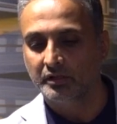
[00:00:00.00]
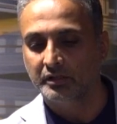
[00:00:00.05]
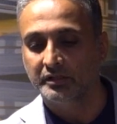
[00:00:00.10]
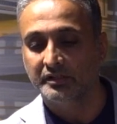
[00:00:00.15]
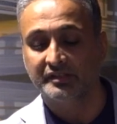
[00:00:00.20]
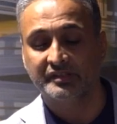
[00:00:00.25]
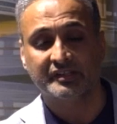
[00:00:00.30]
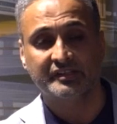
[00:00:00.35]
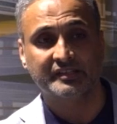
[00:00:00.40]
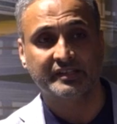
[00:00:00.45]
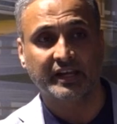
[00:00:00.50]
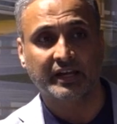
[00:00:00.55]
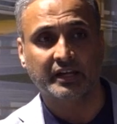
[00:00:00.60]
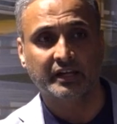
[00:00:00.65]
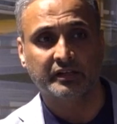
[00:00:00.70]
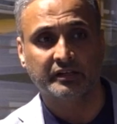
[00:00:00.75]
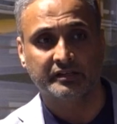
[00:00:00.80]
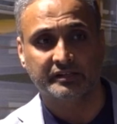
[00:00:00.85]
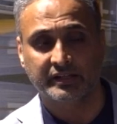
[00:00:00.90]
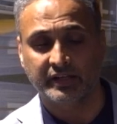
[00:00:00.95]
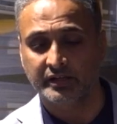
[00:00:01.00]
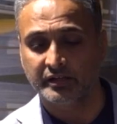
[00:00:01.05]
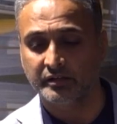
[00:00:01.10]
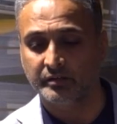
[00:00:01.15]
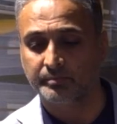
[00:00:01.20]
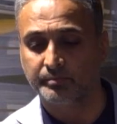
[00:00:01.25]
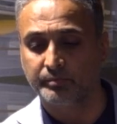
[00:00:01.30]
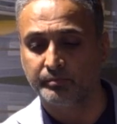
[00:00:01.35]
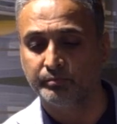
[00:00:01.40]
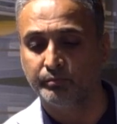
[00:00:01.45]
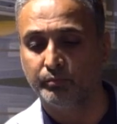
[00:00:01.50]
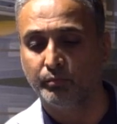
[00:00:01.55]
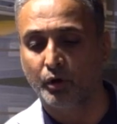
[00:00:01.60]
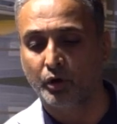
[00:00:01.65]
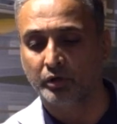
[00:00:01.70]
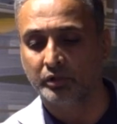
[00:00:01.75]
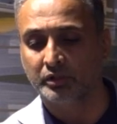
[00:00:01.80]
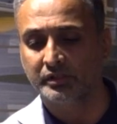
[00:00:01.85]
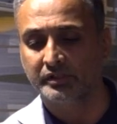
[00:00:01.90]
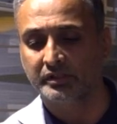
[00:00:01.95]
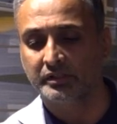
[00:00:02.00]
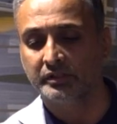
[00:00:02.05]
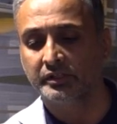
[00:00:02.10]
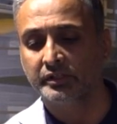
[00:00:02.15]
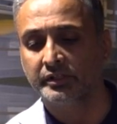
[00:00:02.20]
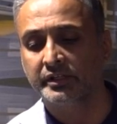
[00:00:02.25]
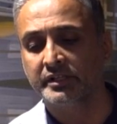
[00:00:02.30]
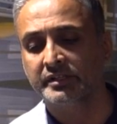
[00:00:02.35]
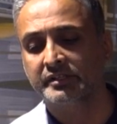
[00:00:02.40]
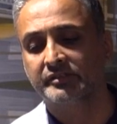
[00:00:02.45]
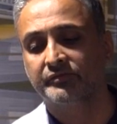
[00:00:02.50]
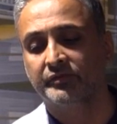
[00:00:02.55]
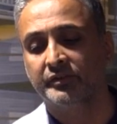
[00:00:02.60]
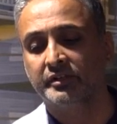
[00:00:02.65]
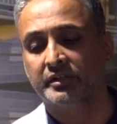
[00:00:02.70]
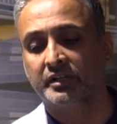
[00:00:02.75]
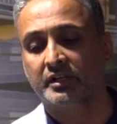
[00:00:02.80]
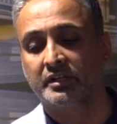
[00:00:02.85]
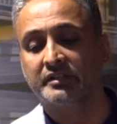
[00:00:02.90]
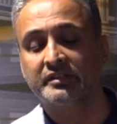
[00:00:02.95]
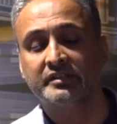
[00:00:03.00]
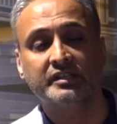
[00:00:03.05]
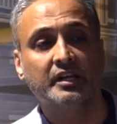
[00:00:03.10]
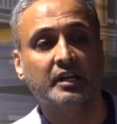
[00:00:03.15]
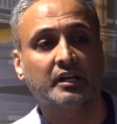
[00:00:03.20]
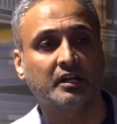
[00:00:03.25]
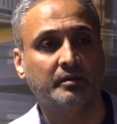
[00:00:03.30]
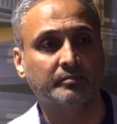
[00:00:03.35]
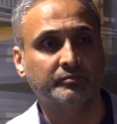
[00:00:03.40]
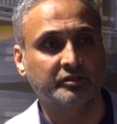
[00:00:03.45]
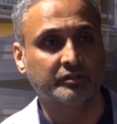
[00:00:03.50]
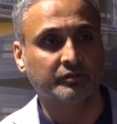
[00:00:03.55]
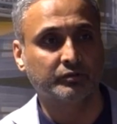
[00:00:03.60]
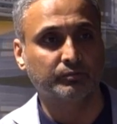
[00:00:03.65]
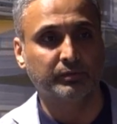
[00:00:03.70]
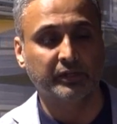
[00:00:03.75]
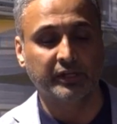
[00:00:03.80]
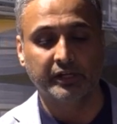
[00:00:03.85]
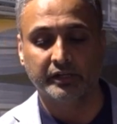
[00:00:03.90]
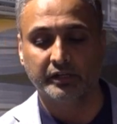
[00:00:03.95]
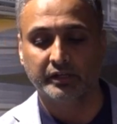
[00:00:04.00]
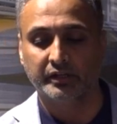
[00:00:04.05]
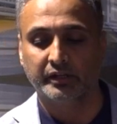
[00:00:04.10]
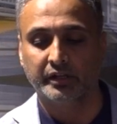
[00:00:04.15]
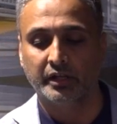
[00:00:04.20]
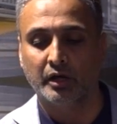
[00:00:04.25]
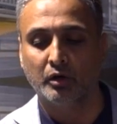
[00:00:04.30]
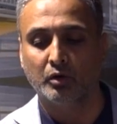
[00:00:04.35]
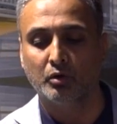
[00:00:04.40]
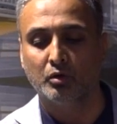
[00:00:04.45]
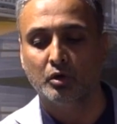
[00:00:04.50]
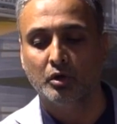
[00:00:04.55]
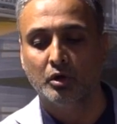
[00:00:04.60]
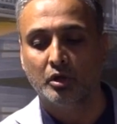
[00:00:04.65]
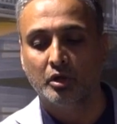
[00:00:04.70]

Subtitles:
This is second model. Third is where the Conscia comes into play. Now,